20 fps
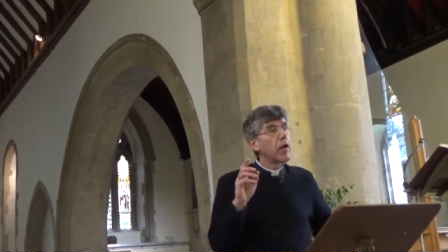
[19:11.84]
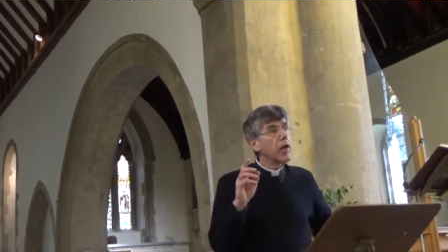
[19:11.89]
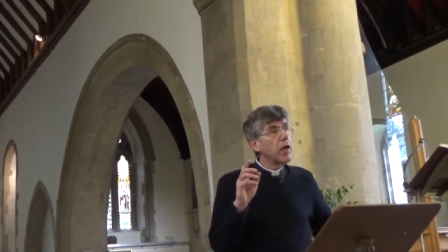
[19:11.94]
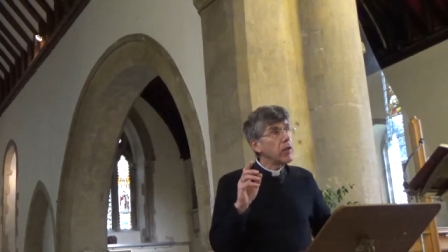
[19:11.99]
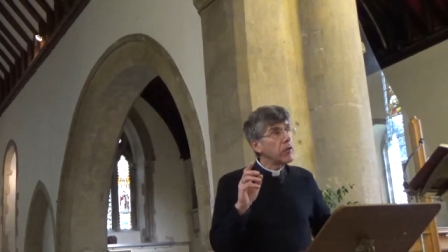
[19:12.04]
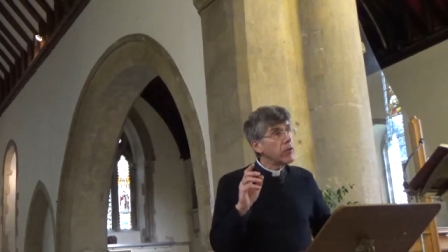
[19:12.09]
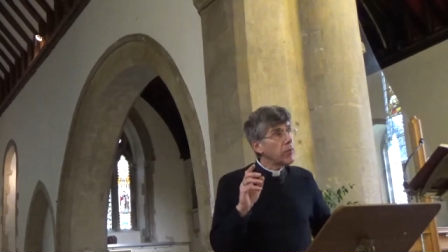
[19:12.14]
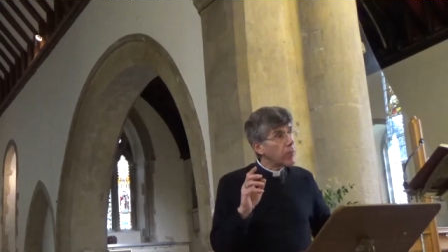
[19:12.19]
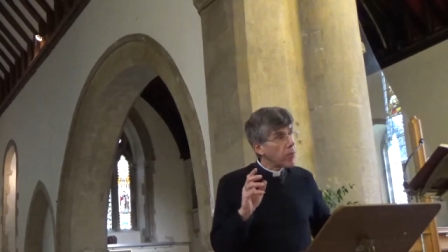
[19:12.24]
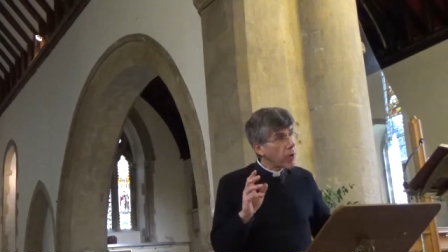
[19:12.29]

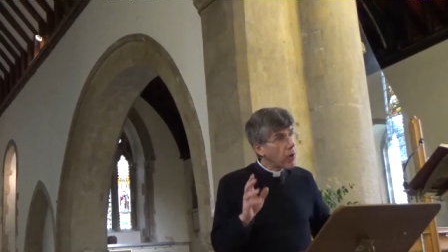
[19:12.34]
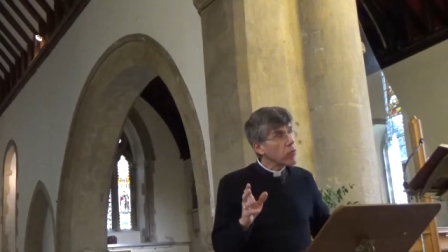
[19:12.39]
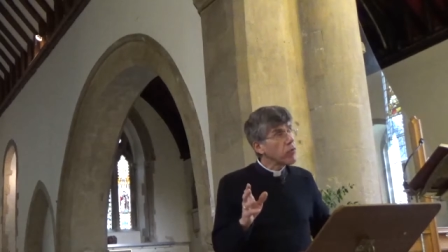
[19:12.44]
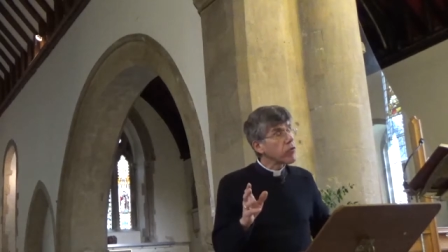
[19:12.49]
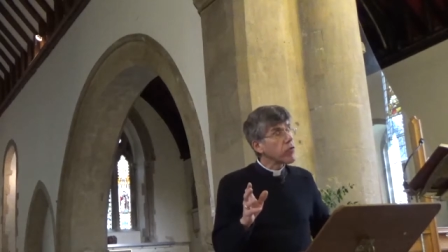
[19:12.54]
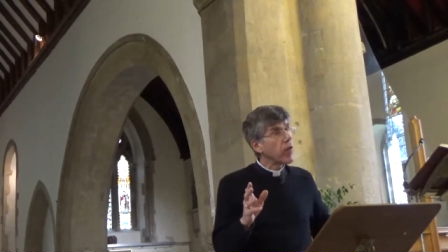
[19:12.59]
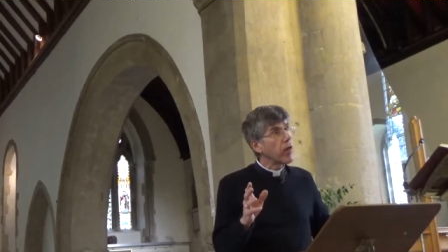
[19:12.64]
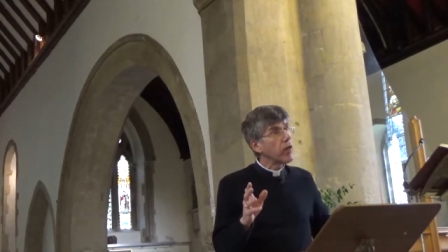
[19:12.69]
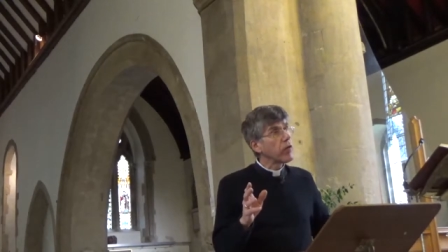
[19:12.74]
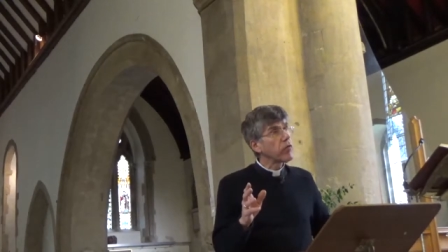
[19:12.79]
in the
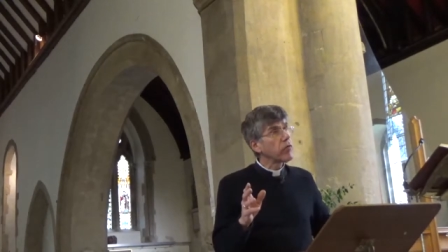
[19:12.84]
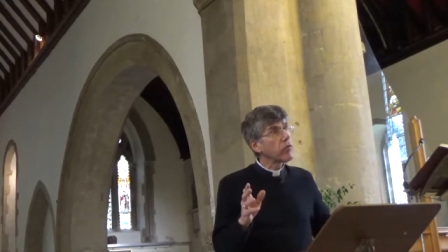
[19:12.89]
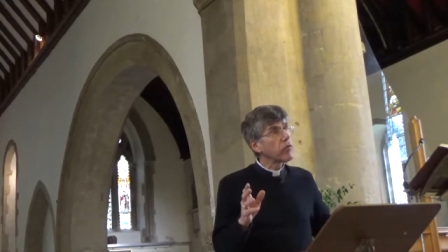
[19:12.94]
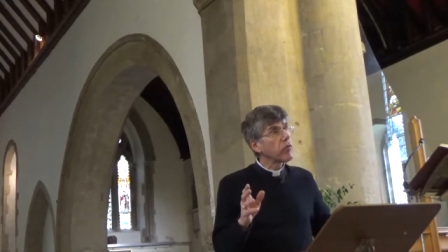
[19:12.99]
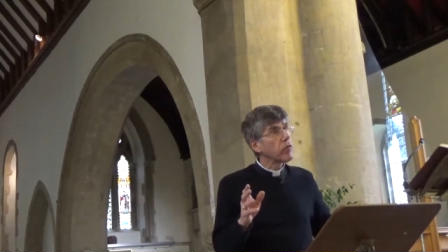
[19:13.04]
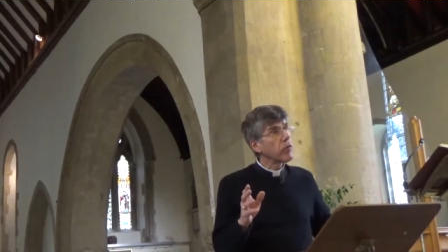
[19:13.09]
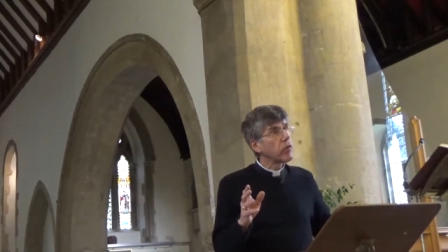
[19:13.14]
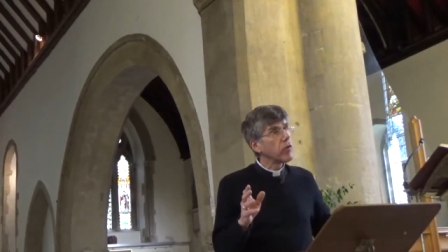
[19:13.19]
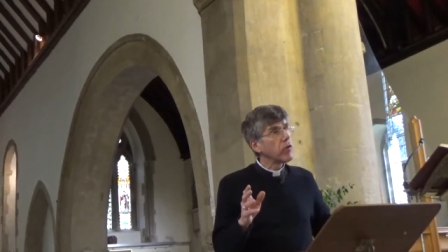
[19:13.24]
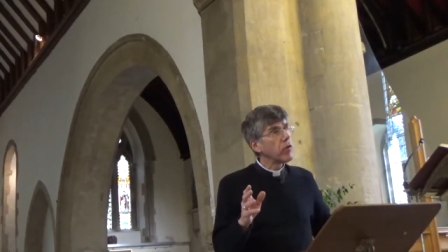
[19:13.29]
process,
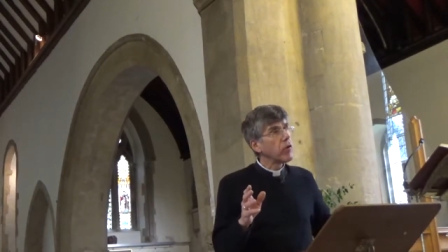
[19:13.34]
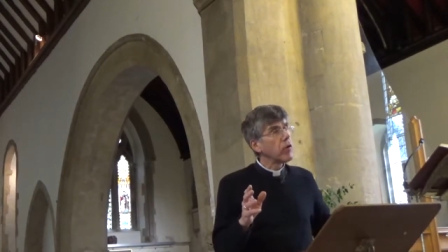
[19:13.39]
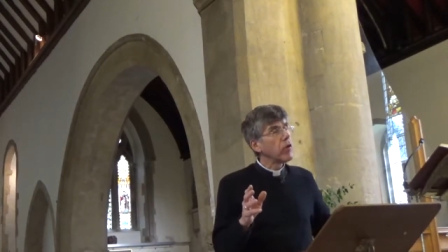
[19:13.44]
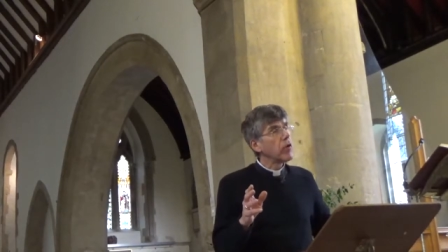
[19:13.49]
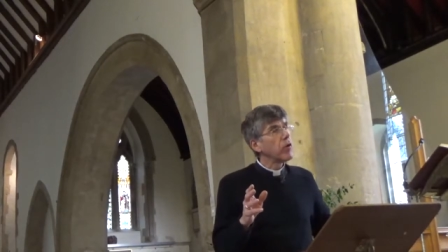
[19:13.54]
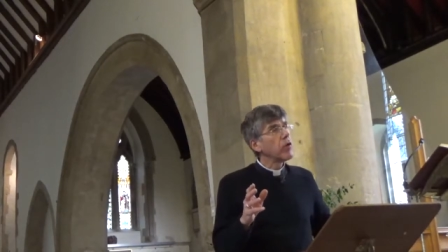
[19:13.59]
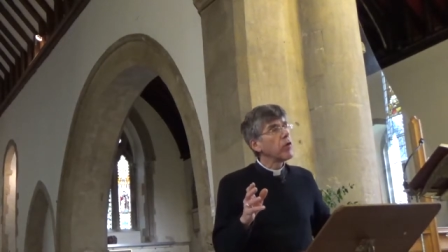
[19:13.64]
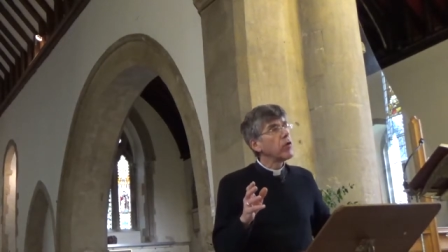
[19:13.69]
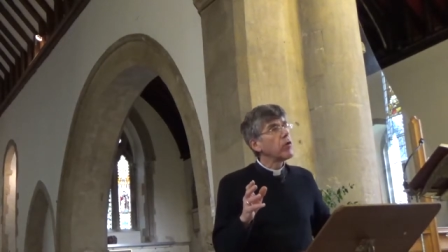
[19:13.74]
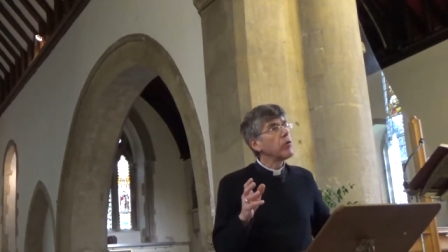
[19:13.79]

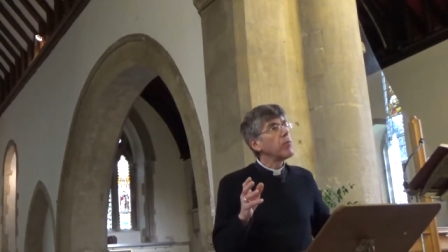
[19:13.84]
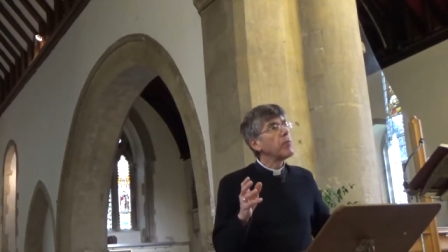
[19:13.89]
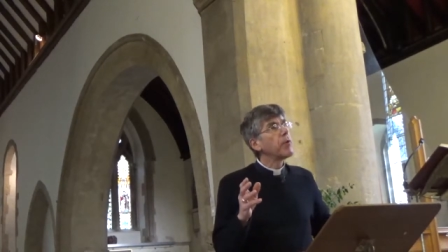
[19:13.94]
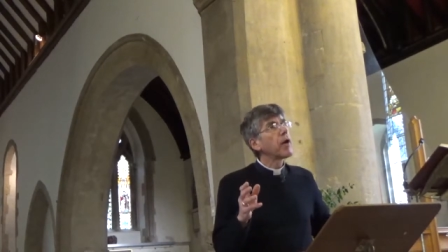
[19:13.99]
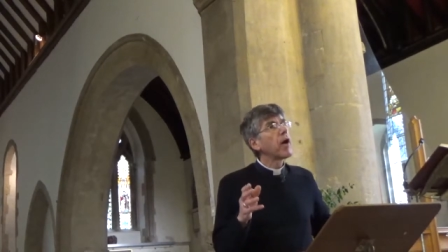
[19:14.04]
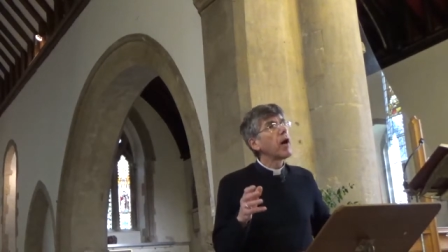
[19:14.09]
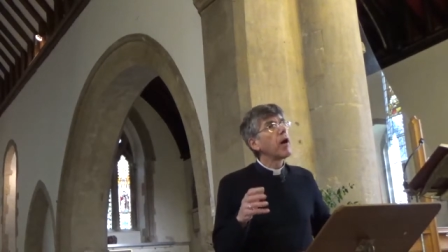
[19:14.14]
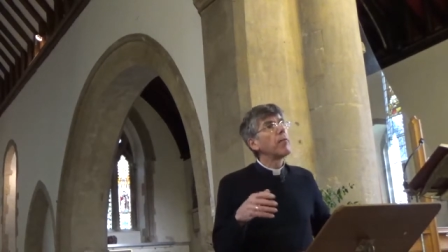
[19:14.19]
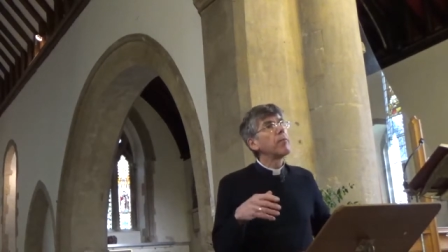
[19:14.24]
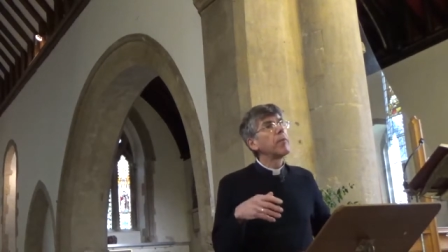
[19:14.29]
you
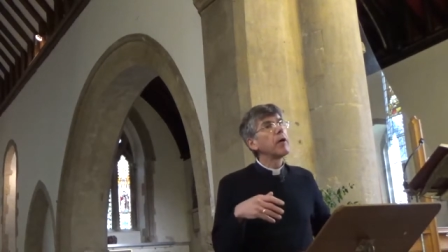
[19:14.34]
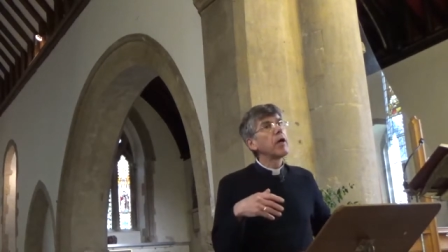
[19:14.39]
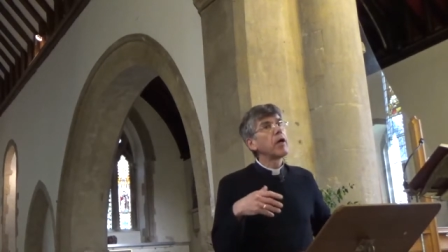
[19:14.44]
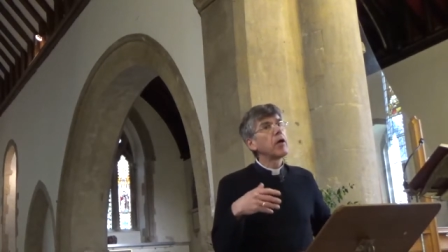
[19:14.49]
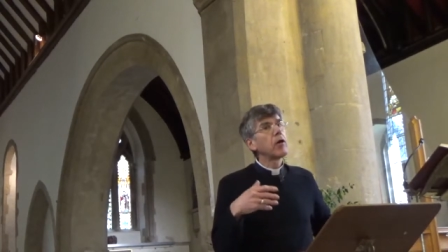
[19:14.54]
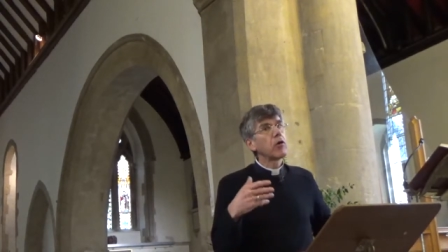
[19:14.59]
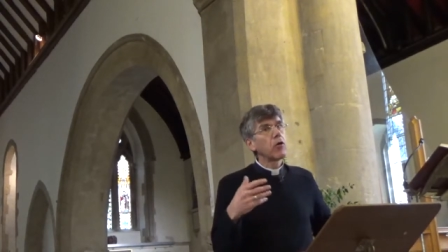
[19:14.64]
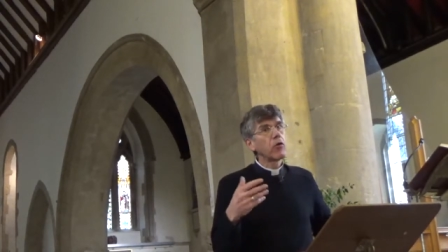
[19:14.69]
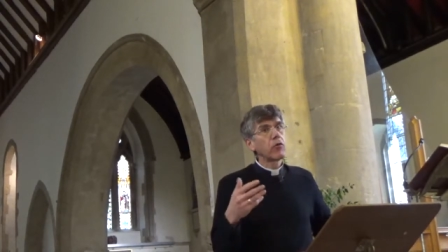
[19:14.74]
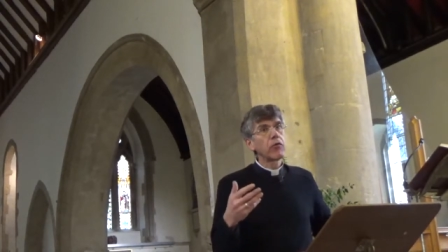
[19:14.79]
become
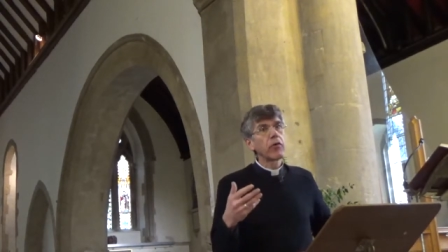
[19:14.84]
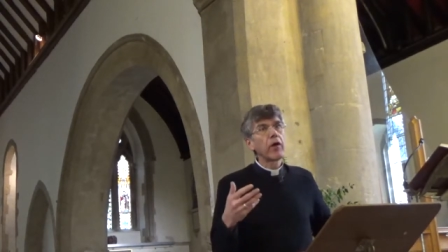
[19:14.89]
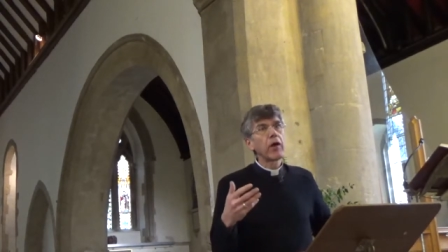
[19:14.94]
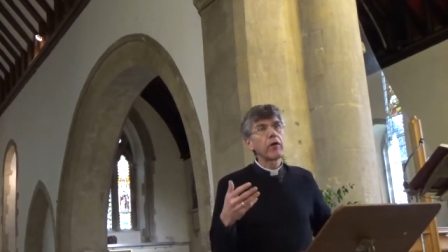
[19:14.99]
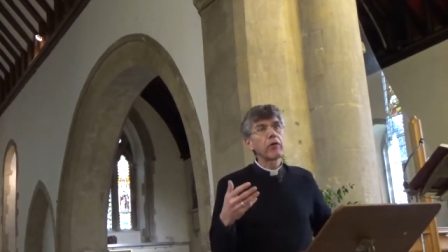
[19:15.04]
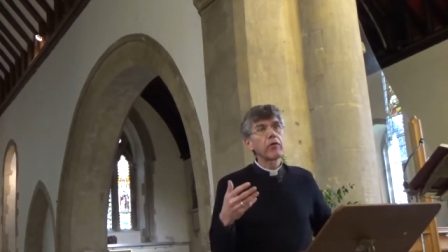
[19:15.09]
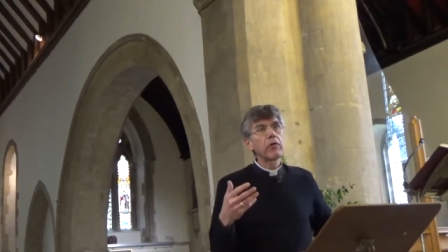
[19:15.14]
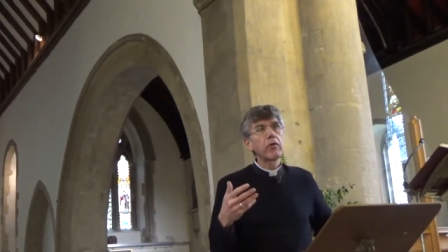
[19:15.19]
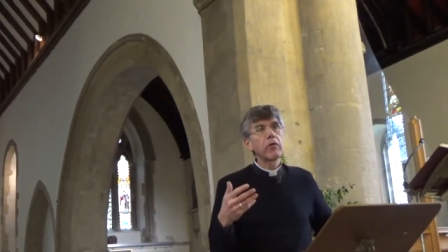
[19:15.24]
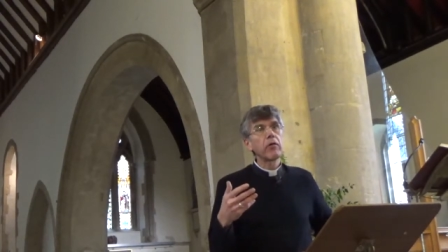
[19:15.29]
in
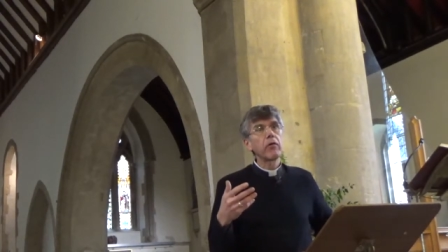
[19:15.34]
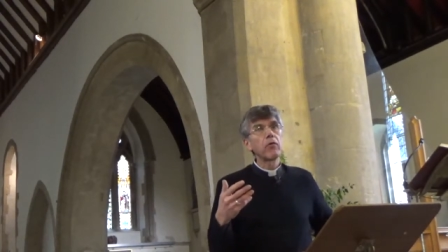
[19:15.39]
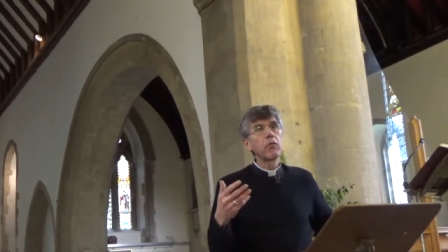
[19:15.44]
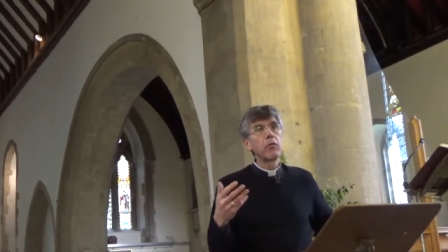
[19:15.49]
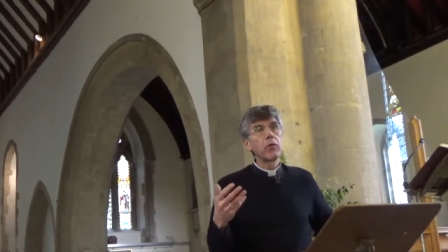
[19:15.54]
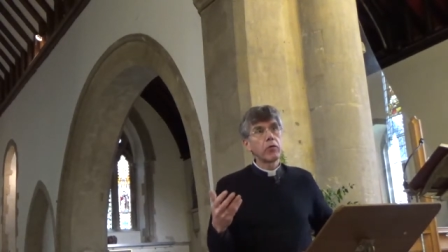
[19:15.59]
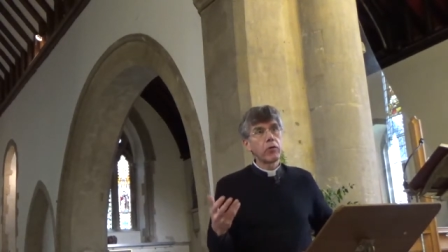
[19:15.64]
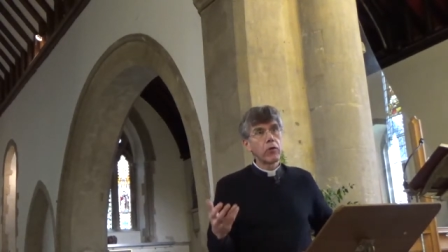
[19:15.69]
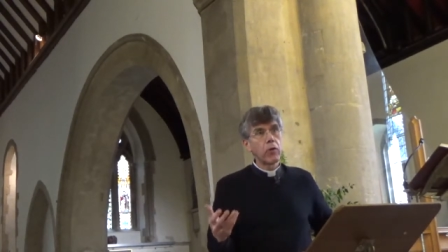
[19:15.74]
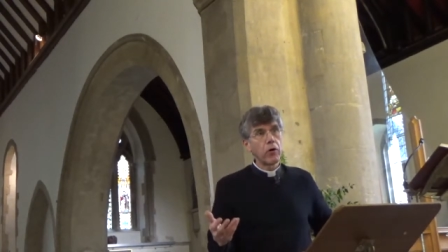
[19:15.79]
contact
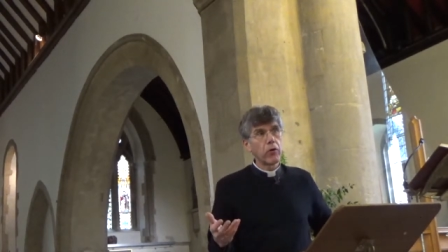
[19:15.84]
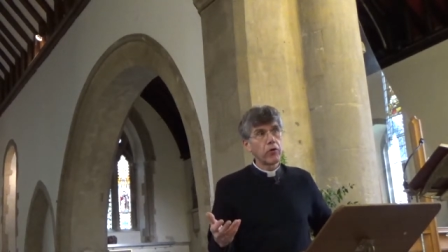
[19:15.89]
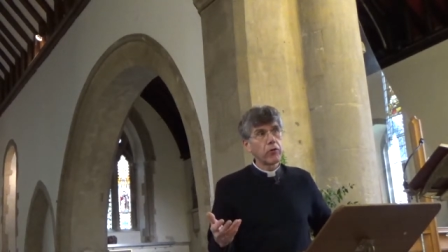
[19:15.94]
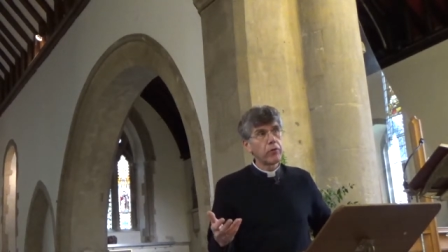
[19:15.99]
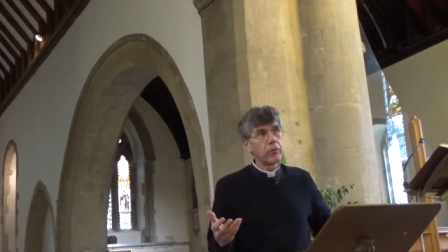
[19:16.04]
with God.